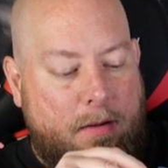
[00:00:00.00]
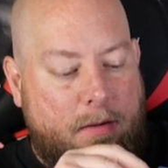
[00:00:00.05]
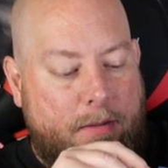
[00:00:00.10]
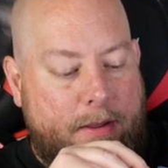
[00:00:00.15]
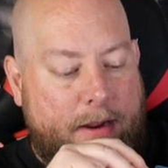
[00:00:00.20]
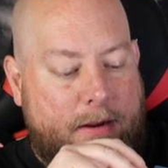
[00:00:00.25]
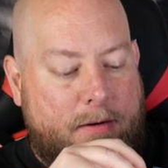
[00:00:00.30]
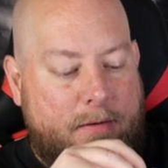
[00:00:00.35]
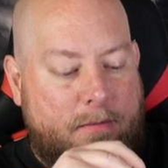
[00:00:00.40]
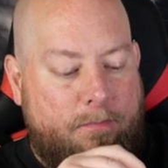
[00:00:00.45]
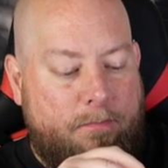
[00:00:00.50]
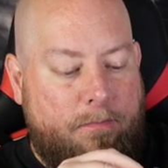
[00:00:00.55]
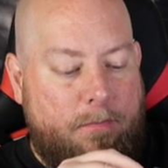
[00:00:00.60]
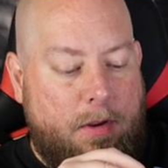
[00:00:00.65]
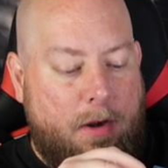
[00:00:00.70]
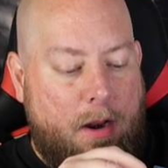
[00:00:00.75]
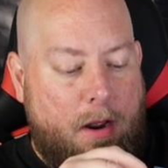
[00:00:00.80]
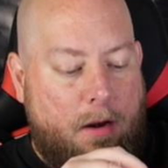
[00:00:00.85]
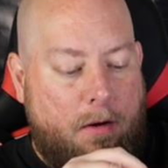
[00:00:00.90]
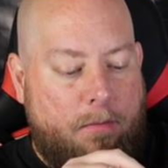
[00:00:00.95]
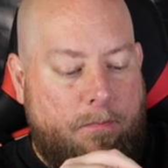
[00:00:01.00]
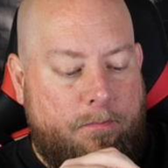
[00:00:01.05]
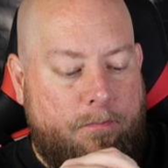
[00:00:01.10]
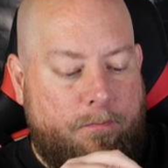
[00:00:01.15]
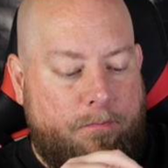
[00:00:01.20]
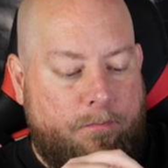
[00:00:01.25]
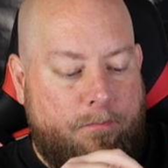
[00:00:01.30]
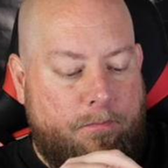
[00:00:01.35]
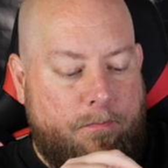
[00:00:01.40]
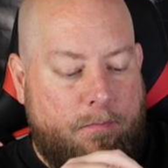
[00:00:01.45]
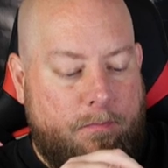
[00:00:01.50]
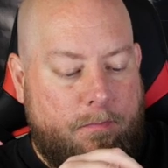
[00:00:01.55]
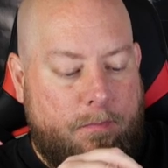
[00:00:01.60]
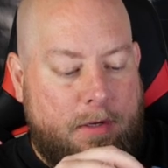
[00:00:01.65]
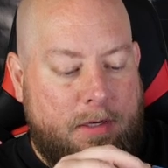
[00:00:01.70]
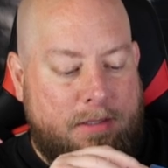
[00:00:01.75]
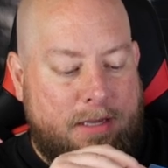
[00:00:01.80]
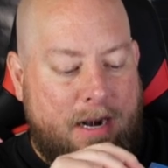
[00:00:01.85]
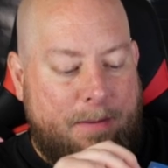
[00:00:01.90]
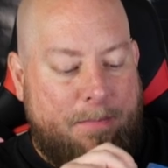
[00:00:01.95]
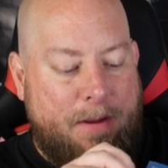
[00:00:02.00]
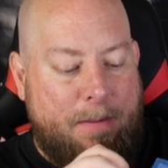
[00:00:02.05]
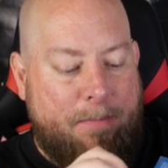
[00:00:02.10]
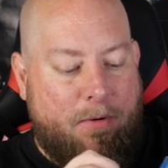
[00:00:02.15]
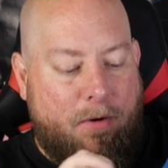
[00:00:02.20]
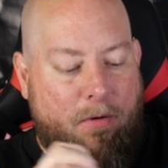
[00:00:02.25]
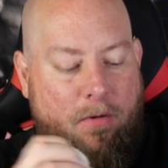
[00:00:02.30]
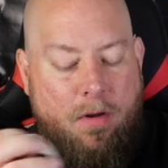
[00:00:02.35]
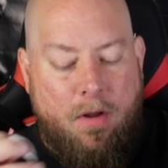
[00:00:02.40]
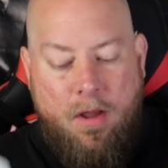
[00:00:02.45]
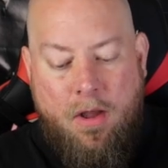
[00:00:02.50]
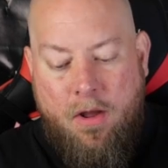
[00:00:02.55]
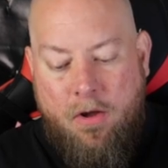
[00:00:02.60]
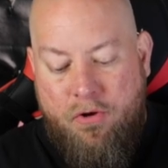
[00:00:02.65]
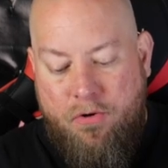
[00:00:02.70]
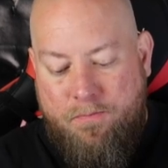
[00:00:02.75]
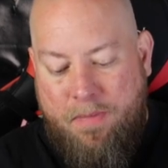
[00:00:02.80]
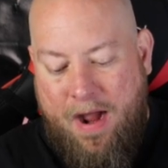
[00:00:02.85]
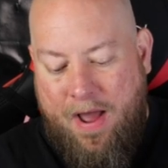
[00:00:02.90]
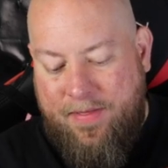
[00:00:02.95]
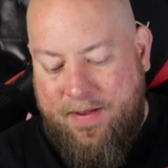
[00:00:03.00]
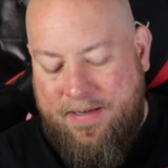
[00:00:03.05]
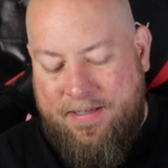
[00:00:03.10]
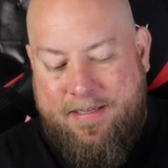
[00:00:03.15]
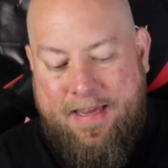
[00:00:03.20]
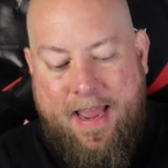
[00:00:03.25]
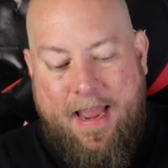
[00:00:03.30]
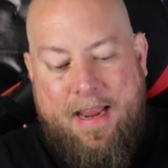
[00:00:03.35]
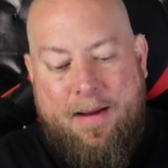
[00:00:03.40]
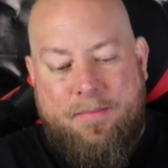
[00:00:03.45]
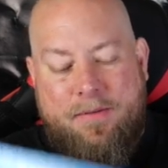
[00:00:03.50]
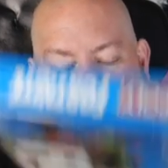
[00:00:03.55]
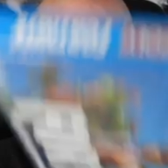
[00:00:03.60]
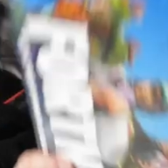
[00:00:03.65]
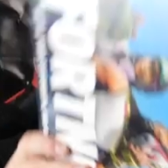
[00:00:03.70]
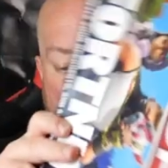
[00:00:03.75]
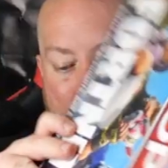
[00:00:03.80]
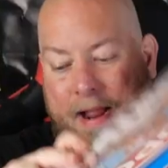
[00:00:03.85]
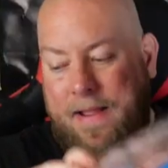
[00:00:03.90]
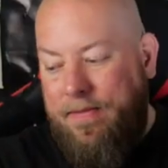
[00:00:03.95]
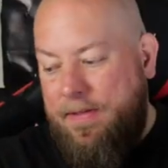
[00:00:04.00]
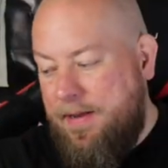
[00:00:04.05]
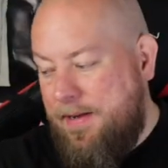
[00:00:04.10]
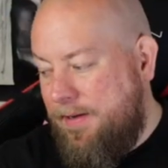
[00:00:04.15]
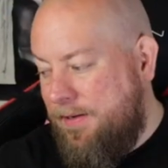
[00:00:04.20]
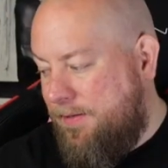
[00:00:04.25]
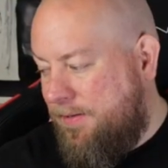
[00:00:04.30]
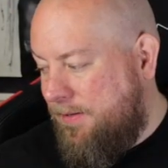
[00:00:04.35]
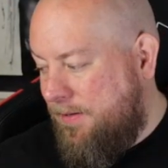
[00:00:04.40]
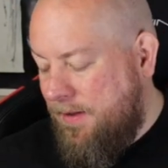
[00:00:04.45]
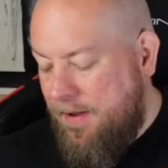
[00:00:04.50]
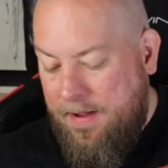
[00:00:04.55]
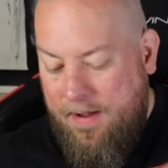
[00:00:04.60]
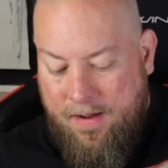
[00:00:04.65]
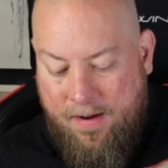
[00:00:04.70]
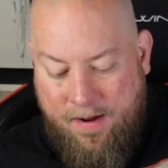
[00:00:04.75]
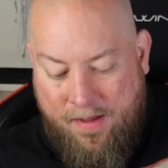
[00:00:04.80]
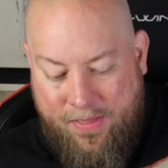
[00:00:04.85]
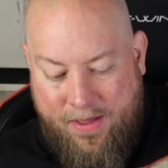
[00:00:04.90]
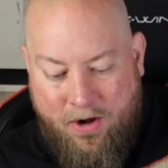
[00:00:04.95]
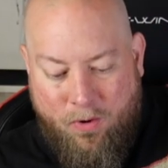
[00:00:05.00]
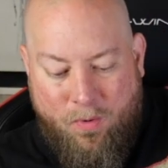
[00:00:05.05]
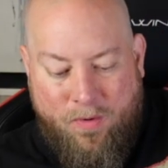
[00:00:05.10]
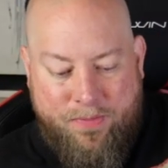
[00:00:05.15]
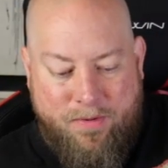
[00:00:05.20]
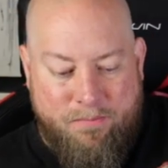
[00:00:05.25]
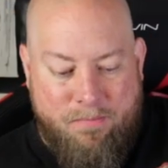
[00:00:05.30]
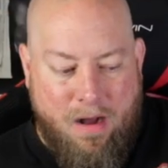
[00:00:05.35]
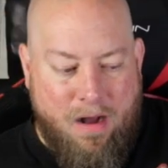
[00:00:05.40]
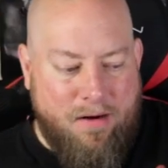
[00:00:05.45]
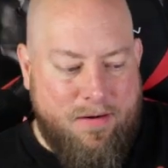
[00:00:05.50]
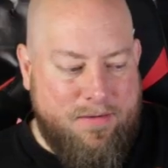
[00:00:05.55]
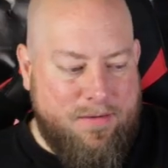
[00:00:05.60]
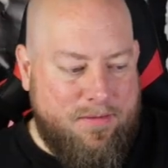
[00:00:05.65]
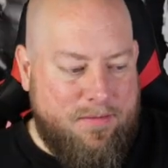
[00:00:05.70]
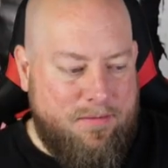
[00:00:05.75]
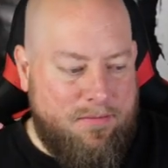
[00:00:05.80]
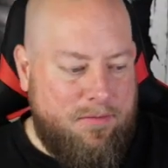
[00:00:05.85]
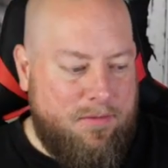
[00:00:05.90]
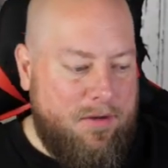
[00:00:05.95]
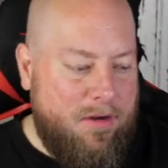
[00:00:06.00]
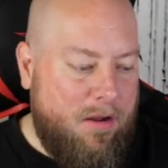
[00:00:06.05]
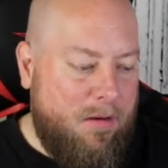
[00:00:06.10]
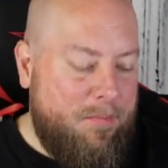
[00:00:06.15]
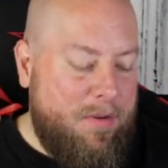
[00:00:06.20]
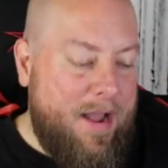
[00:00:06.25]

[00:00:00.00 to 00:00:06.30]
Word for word: Like, you know, because a lot of people who buy these games buy these and they don't want the box, you know.